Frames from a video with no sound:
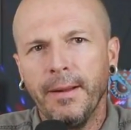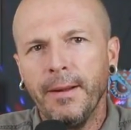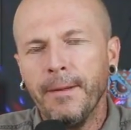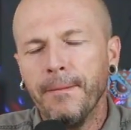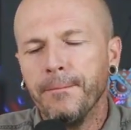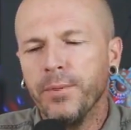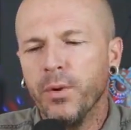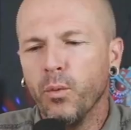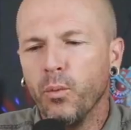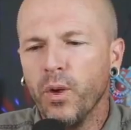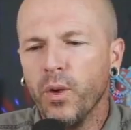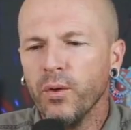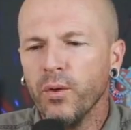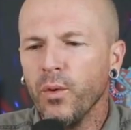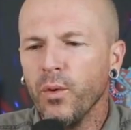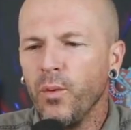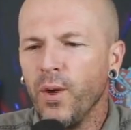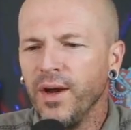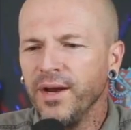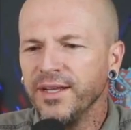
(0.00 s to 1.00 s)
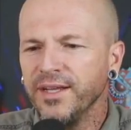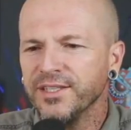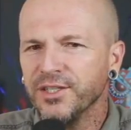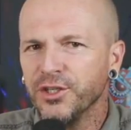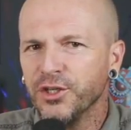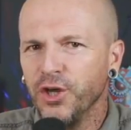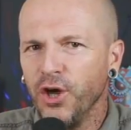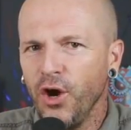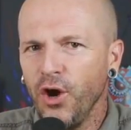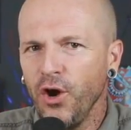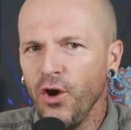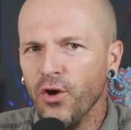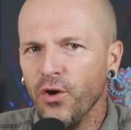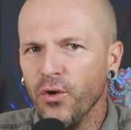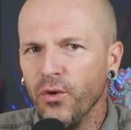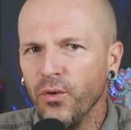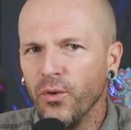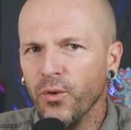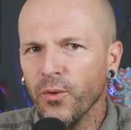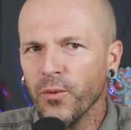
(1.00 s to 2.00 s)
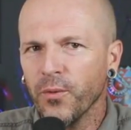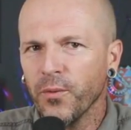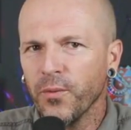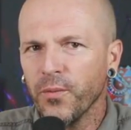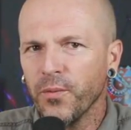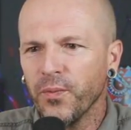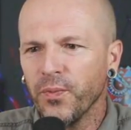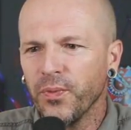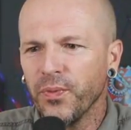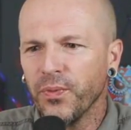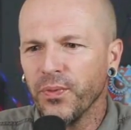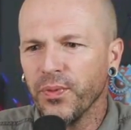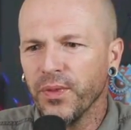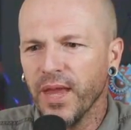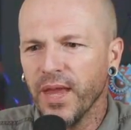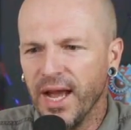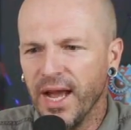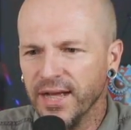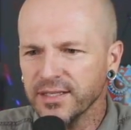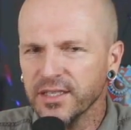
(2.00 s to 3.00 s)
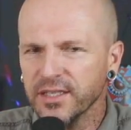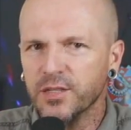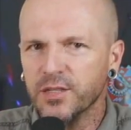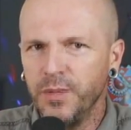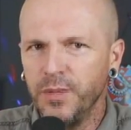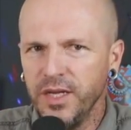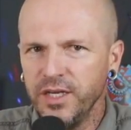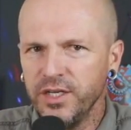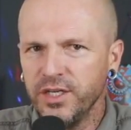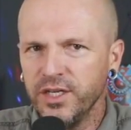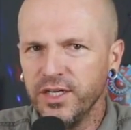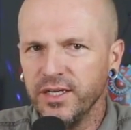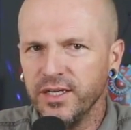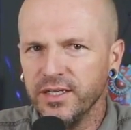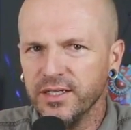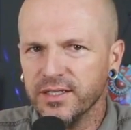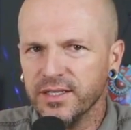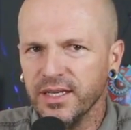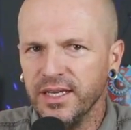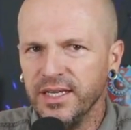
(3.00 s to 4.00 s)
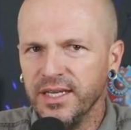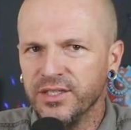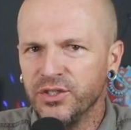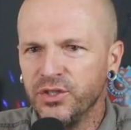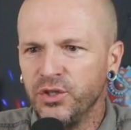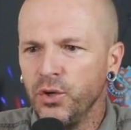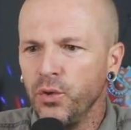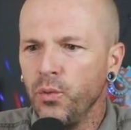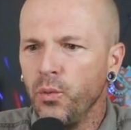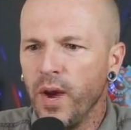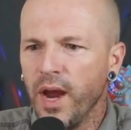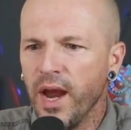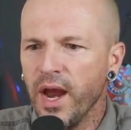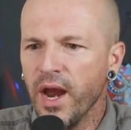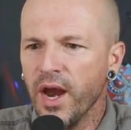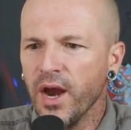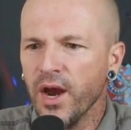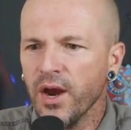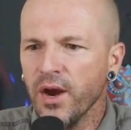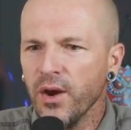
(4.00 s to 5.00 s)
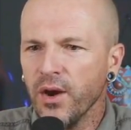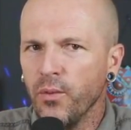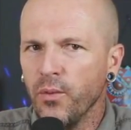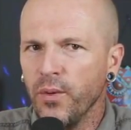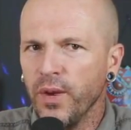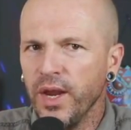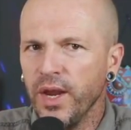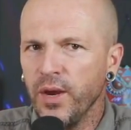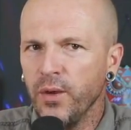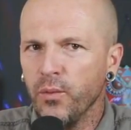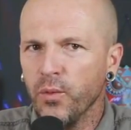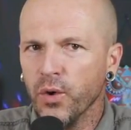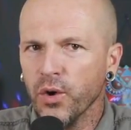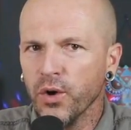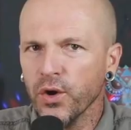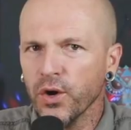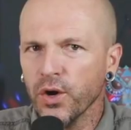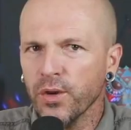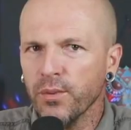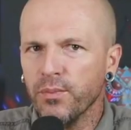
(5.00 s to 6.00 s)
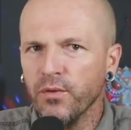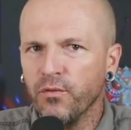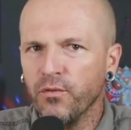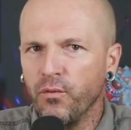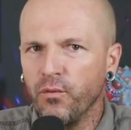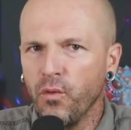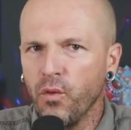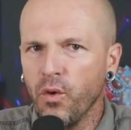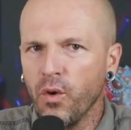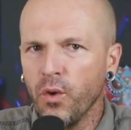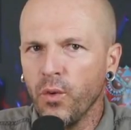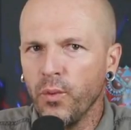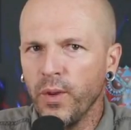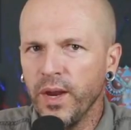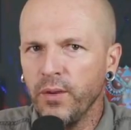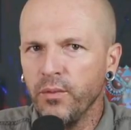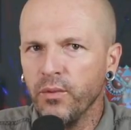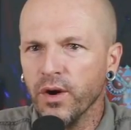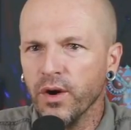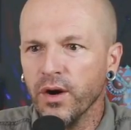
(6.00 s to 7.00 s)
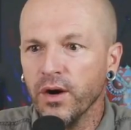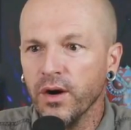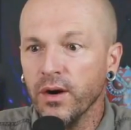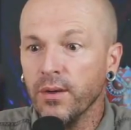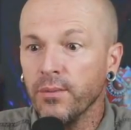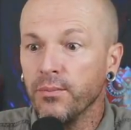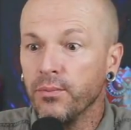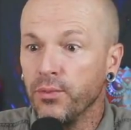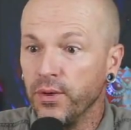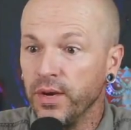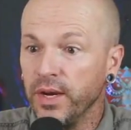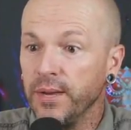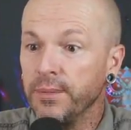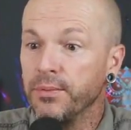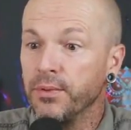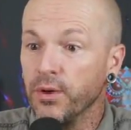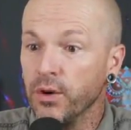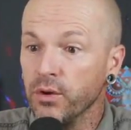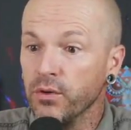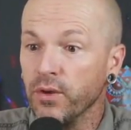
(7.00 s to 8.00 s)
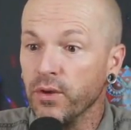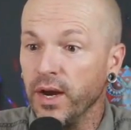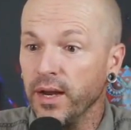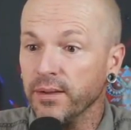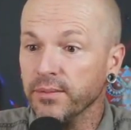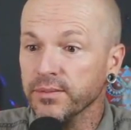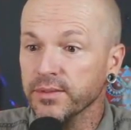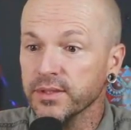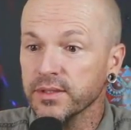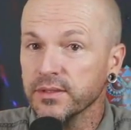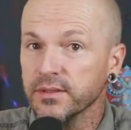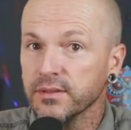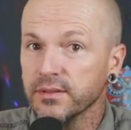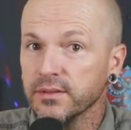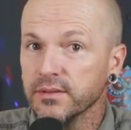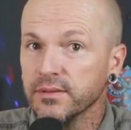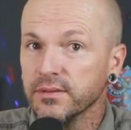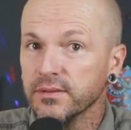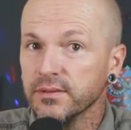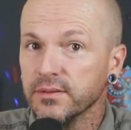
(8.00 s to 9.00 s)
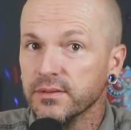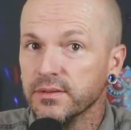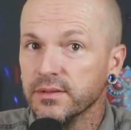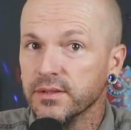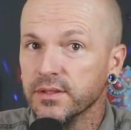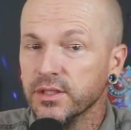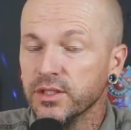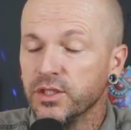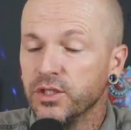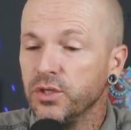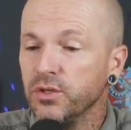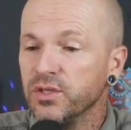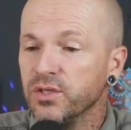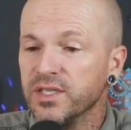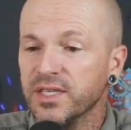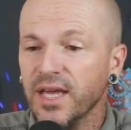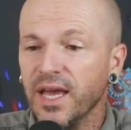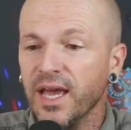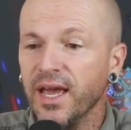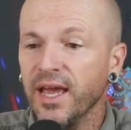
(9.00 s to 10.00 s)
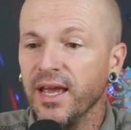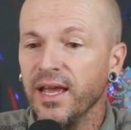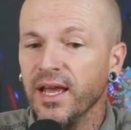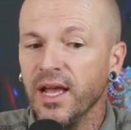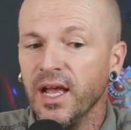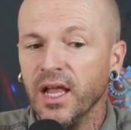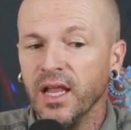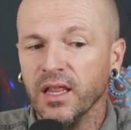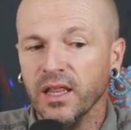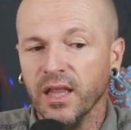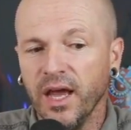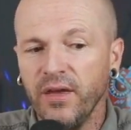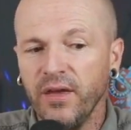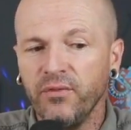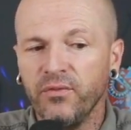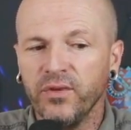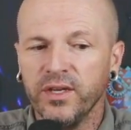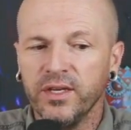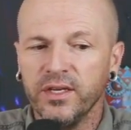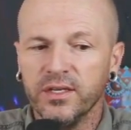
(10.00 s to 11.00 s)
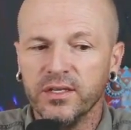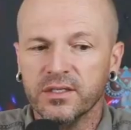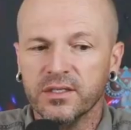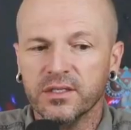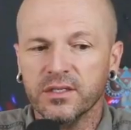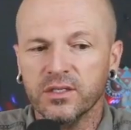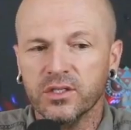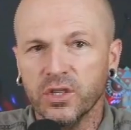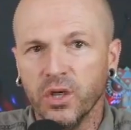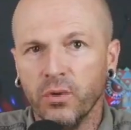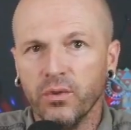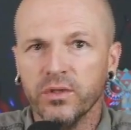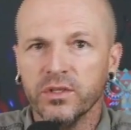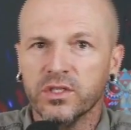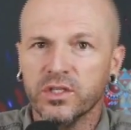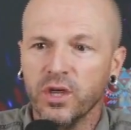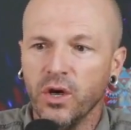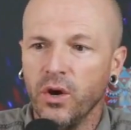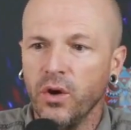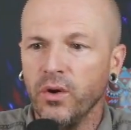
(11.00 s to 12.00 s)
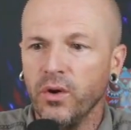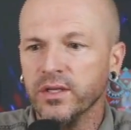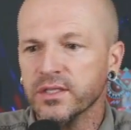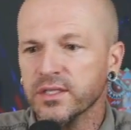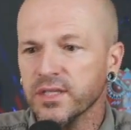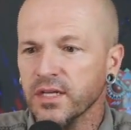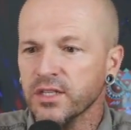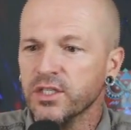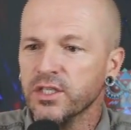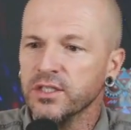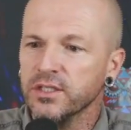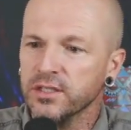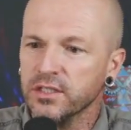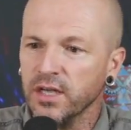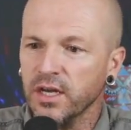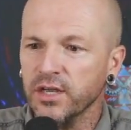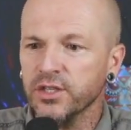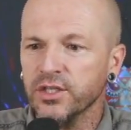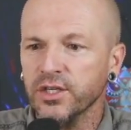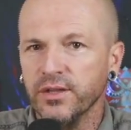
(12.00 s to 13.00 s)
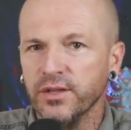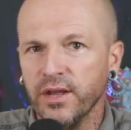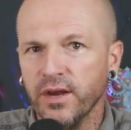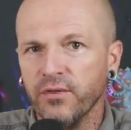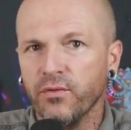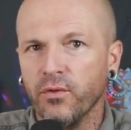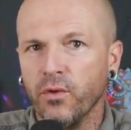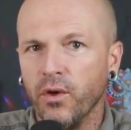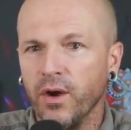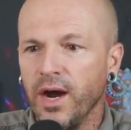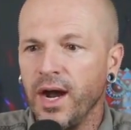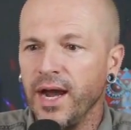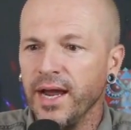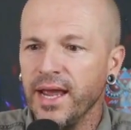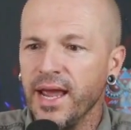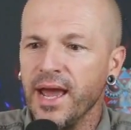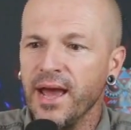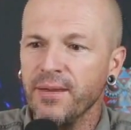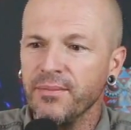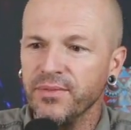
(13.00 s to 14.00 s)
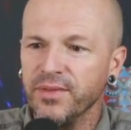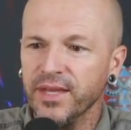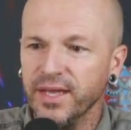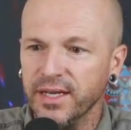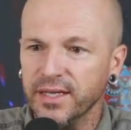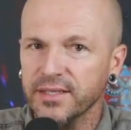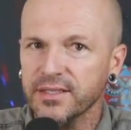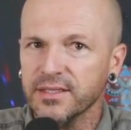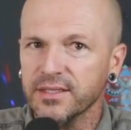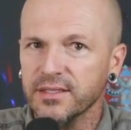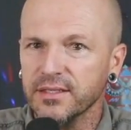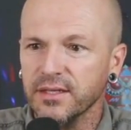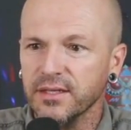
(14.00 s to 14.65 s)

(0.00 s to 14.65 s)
But where we're wanting to go as a species is to where we were before we were pre-programmed. To say life is so-and-so and such, and therefore I am this,